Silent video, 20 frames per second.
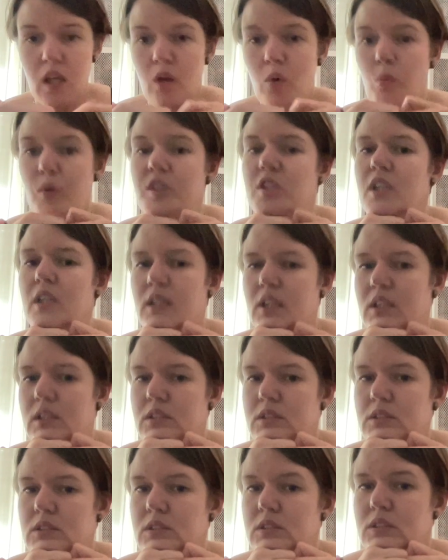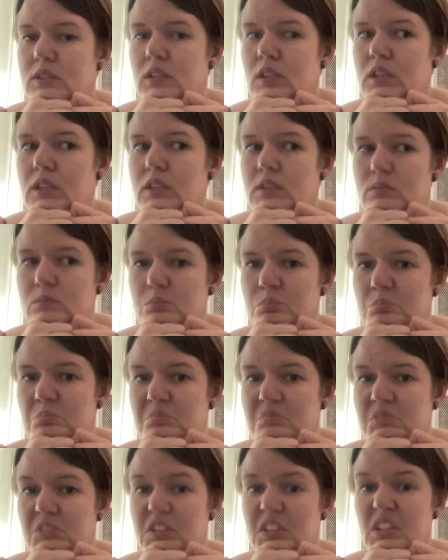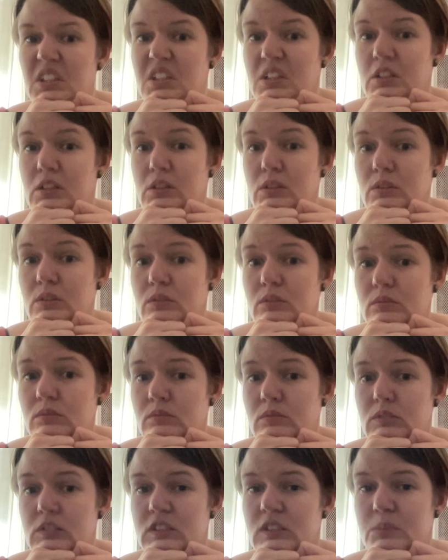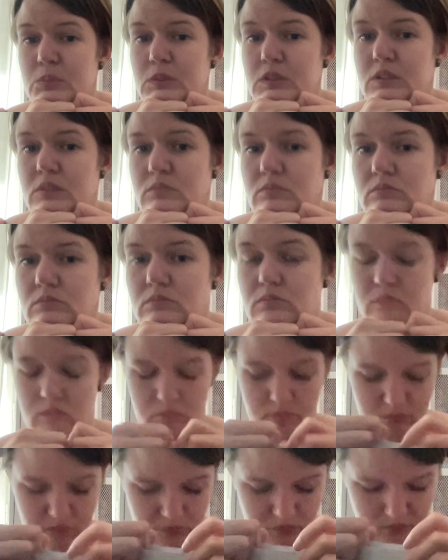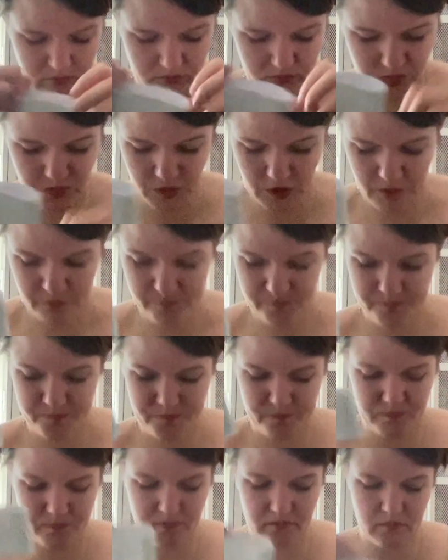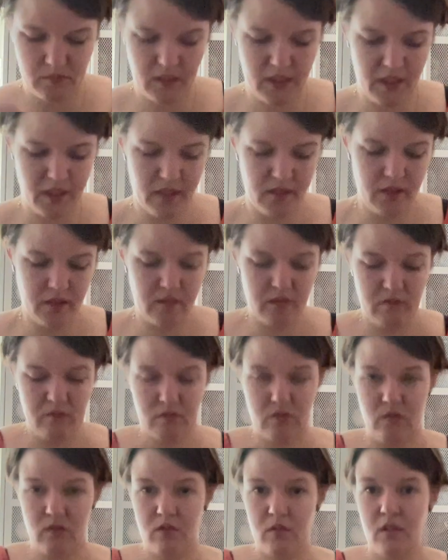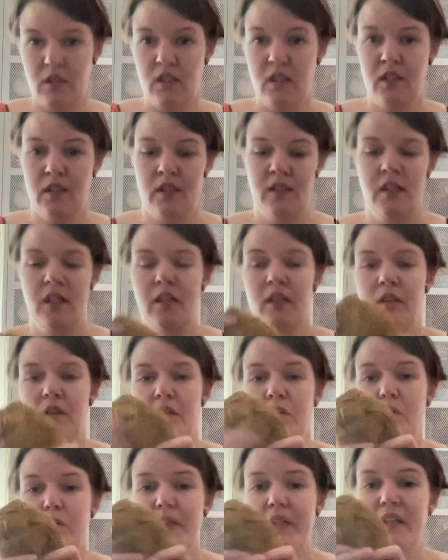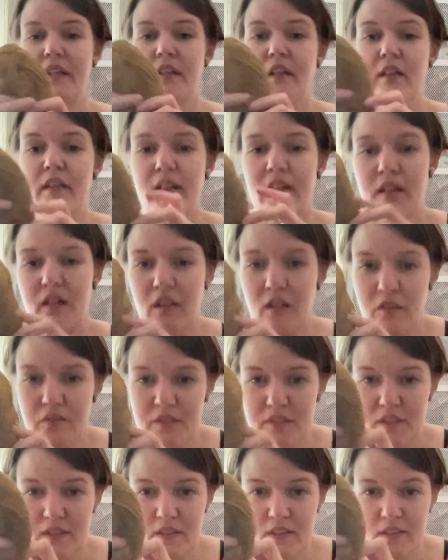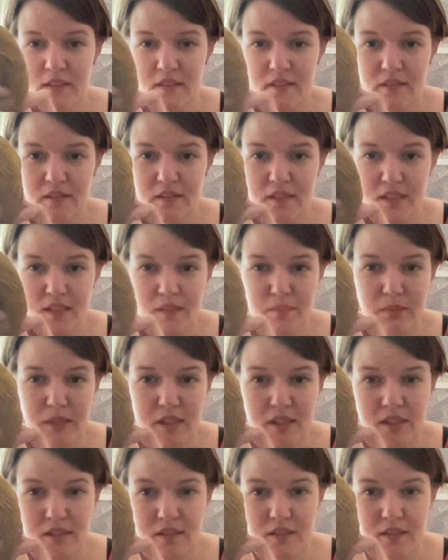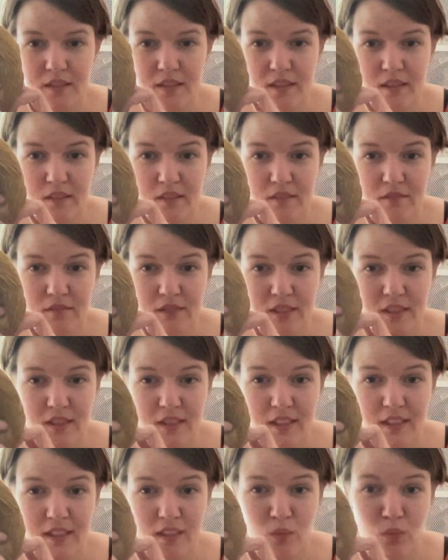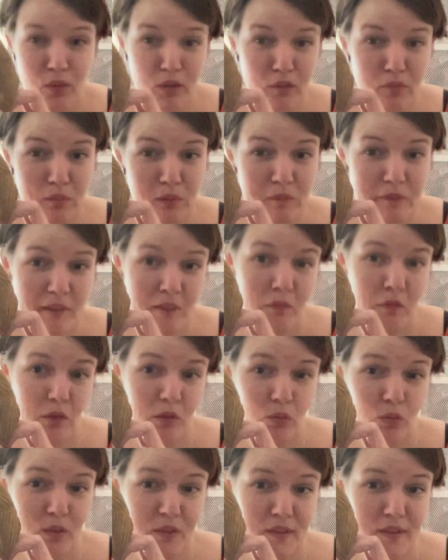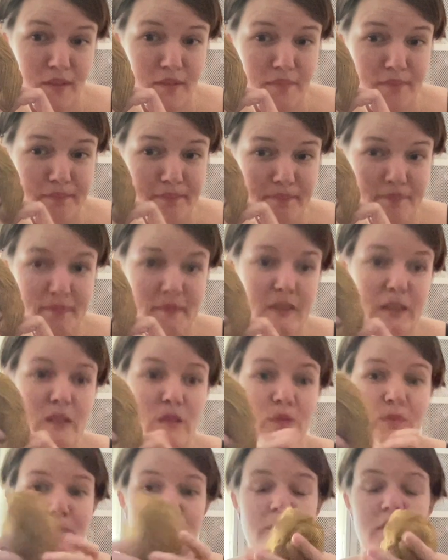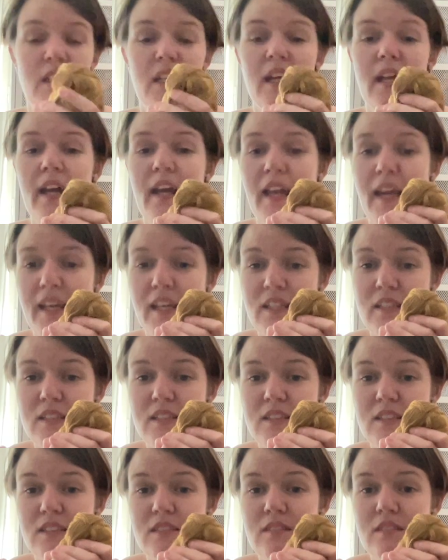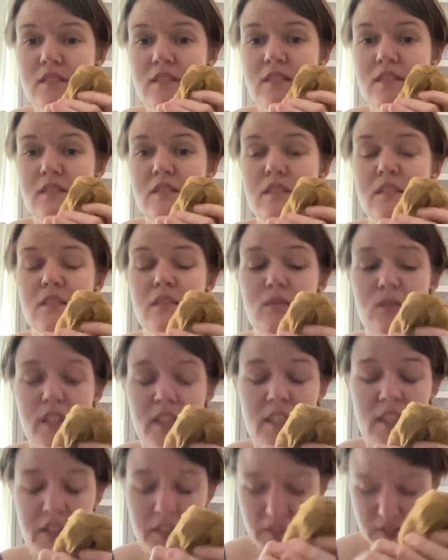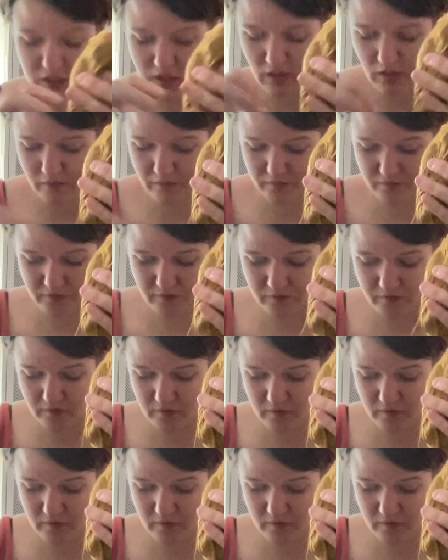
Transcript: which I got in a sale a year ago, something. Yeah. And I really love this mustardy color. It's like one of my favorite ones. So, and it's really soft.